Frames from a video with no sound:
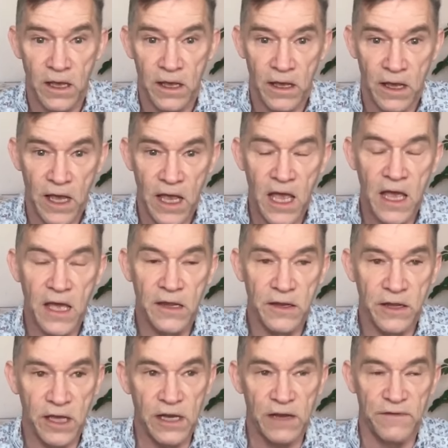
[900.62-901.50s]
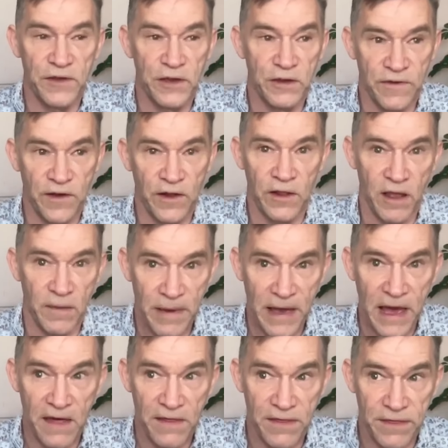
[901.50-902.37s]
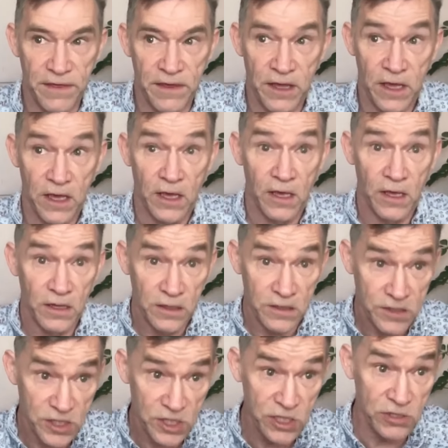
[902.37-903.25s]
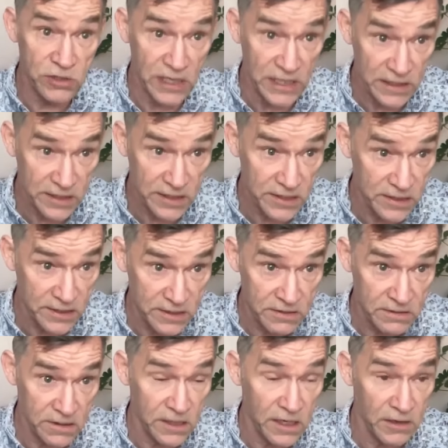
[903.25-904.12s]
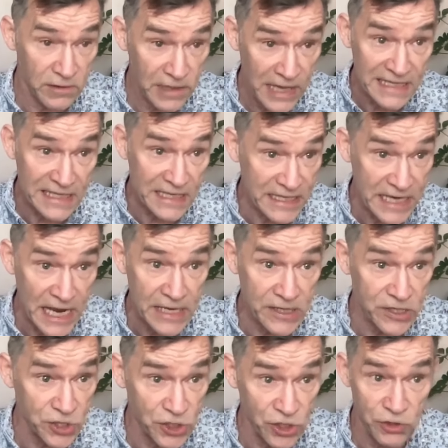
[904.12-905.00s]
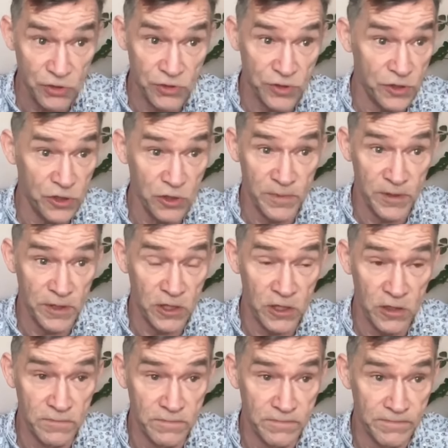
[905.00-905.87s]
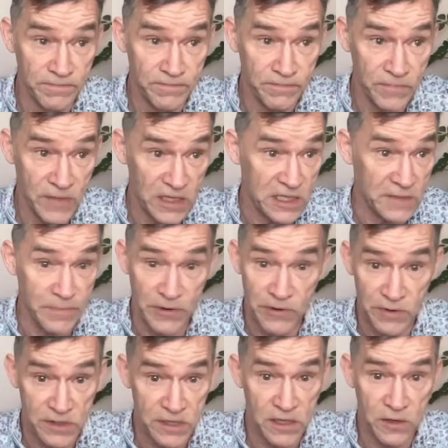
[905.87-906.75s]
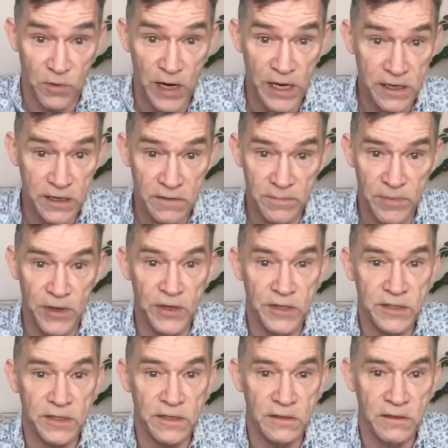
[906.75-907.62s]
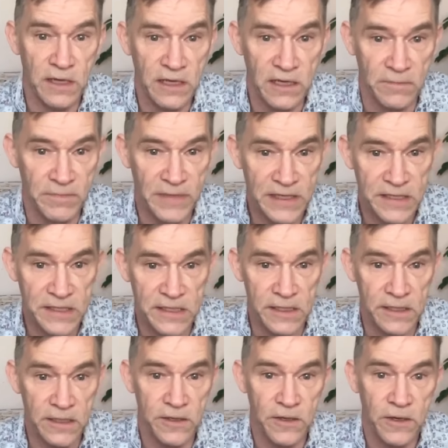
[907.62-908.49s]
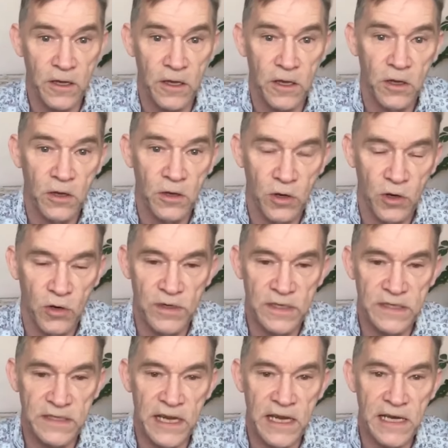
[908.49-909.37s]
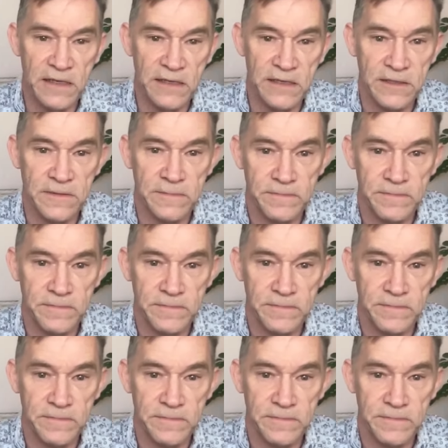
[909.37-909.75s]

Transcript: And if you follow that path, to its latter stages, you do become a spiritually awakened person, like a mystic or a saint.